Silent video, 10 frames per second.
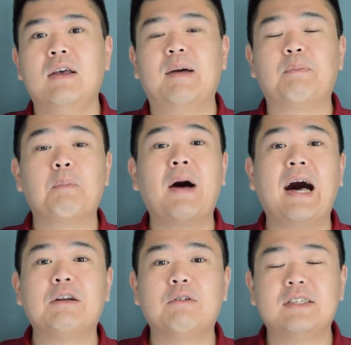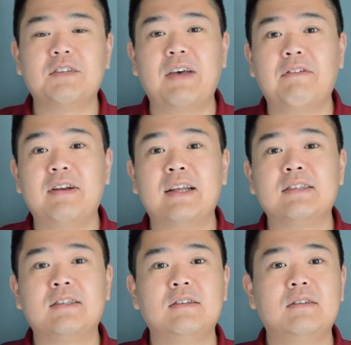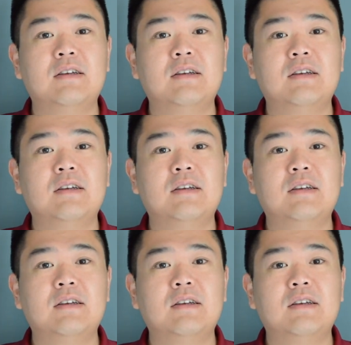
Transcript: Preponderance of evidence,